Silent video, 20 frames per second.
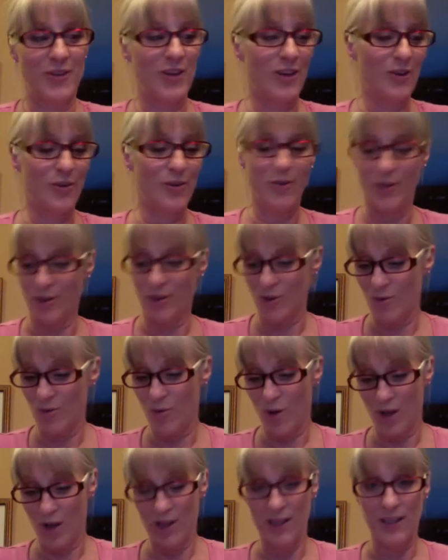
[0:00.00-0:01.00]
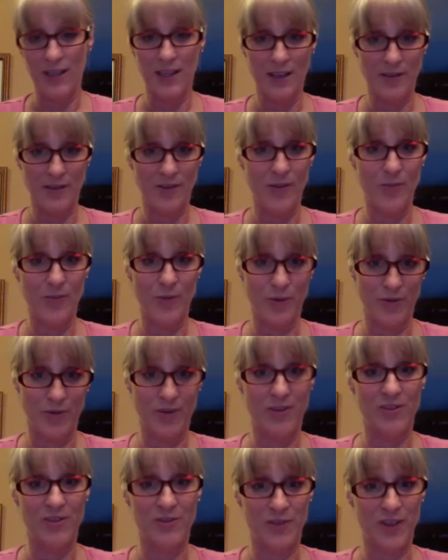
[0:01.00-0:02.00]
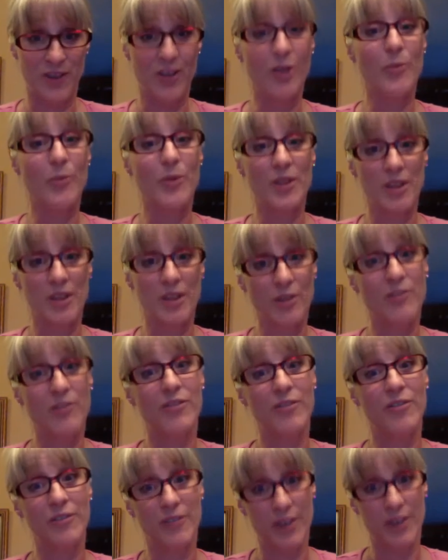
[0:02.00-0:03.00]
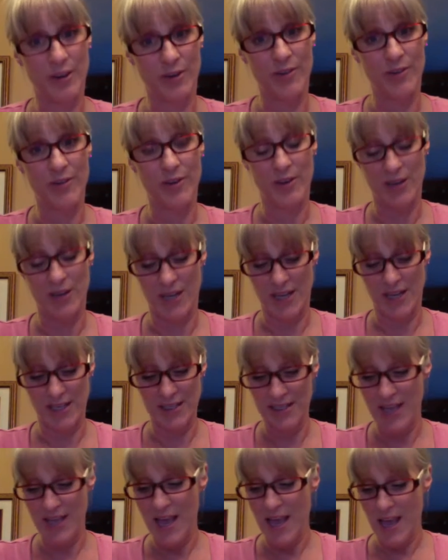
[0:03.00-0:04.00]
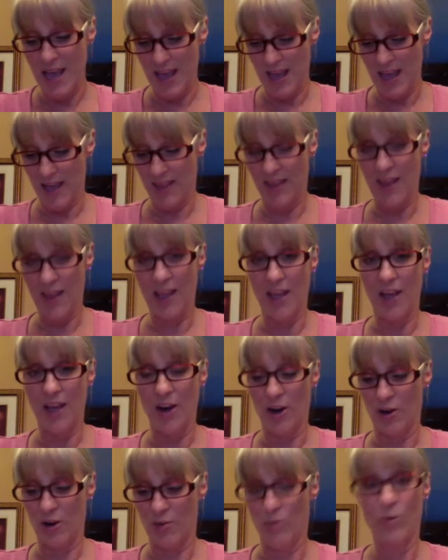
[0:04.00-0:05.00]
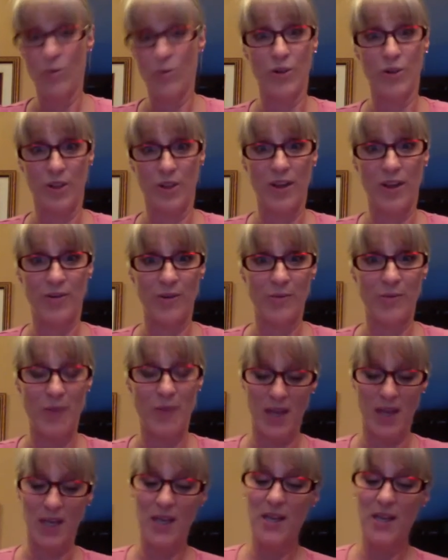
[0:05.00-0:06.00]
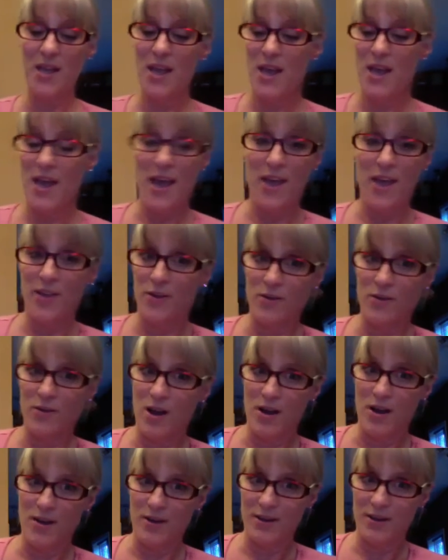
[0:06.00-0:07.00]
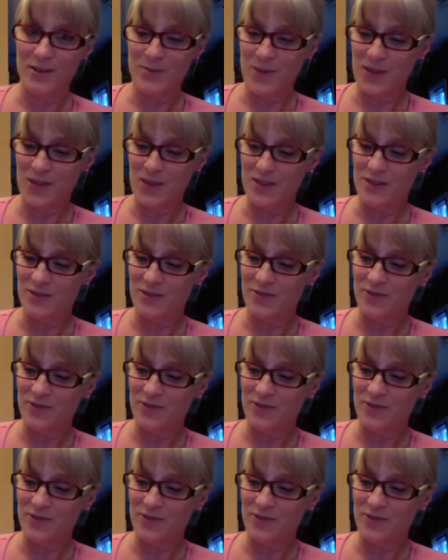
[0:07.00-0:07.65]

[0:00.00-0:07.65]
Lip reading: or the quality of them over this video, but they're very, very nice, and they are worth every penny, and they're not expensive.